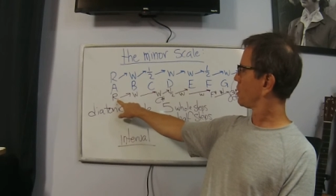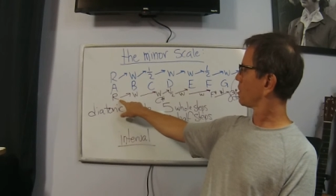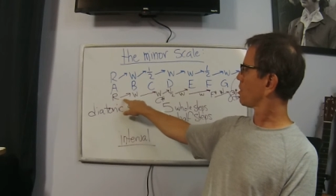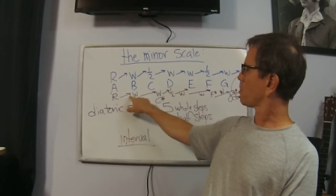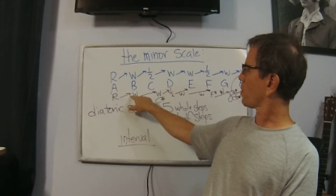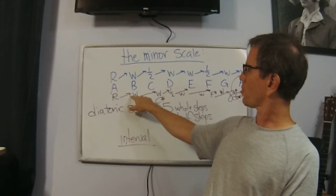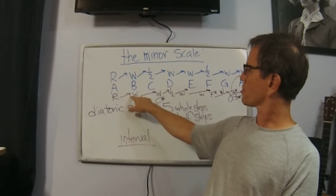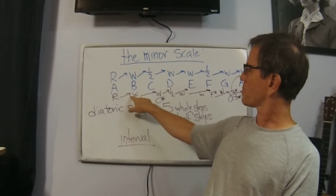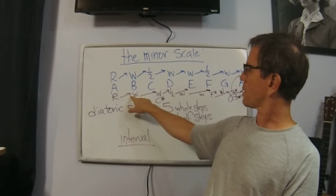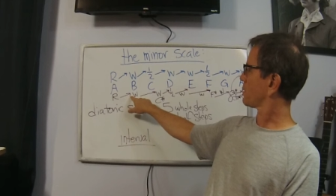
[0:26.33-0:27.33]
go up a whole
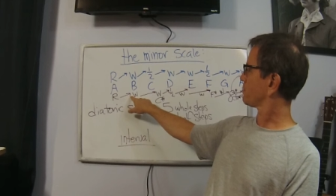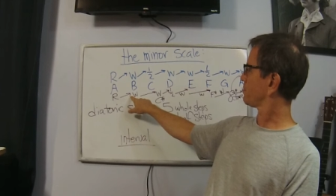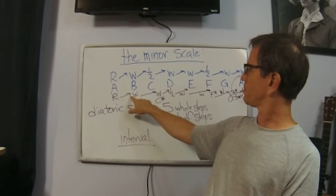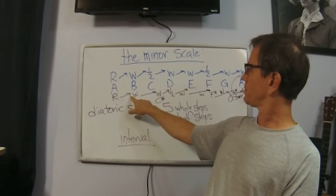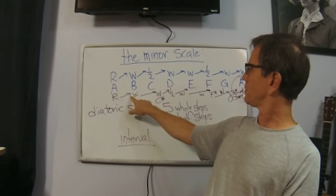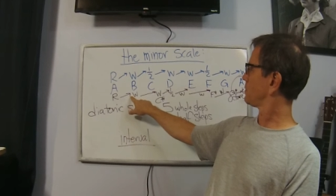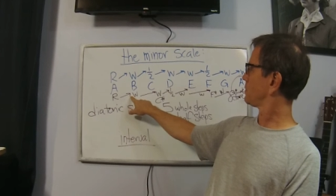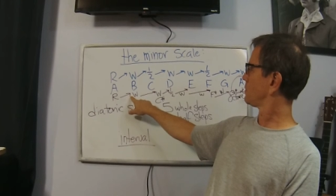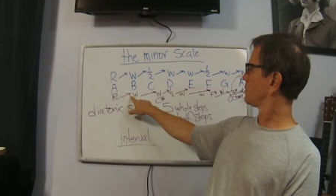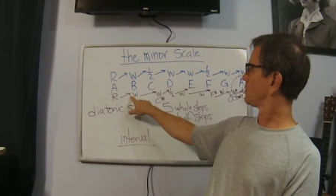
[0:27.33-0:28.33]
step,
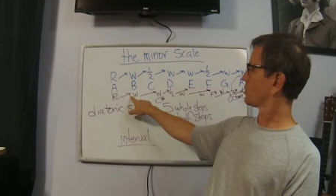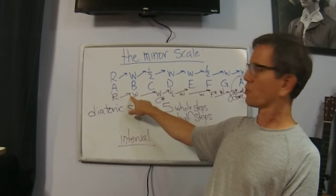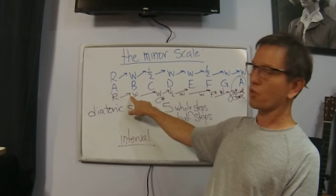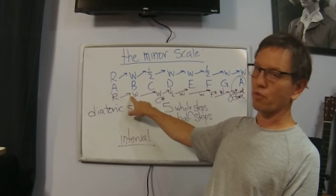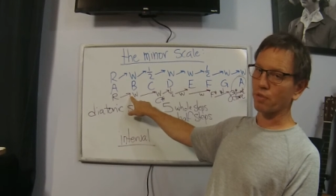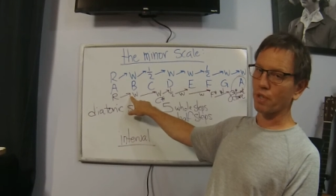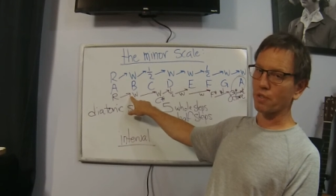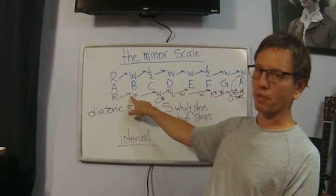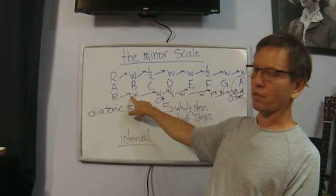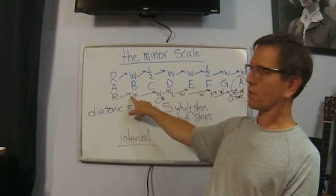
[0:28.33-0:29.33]
so 2 frets
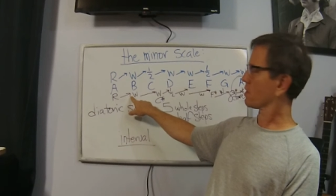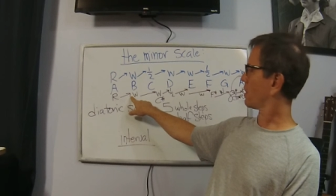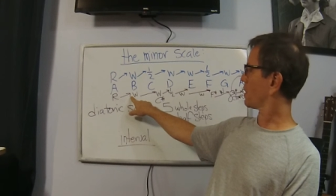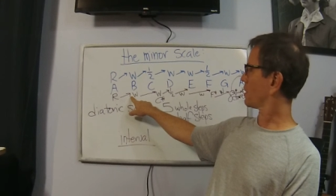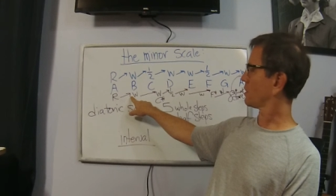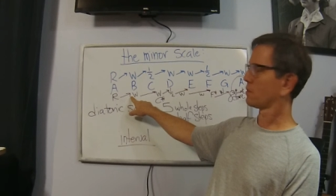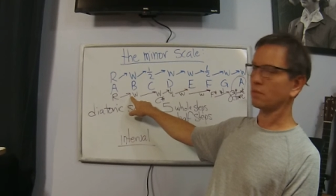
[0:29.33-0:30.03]
on your guitar,